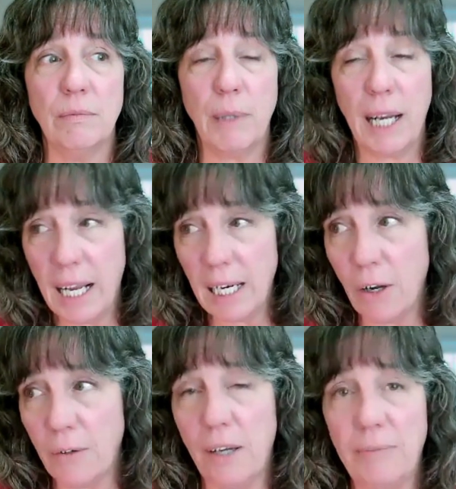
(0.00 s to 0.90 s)
But I got to
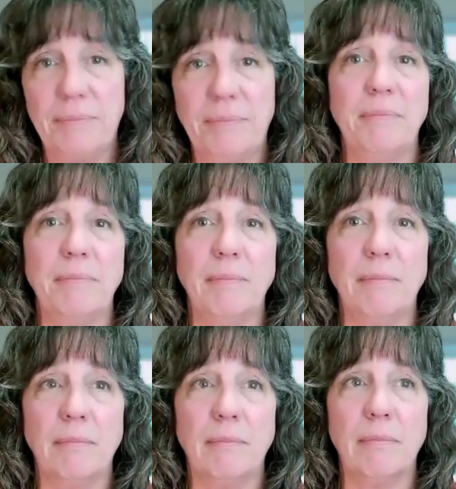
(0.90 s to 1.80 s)
go now.
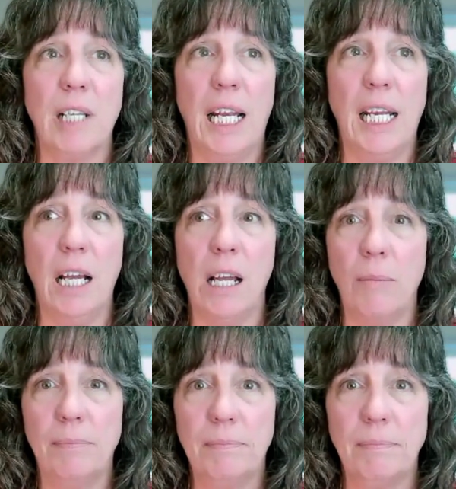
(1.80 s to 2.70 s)
And he hung
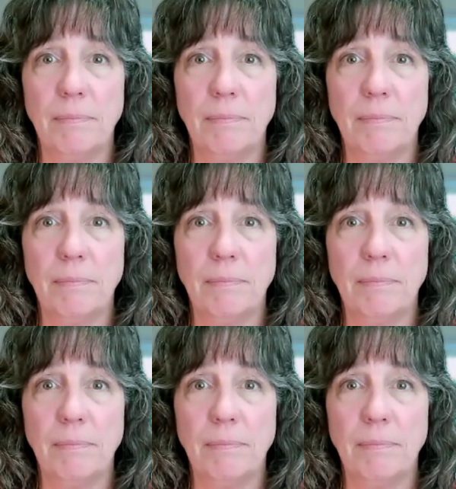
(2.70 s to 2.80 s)
up.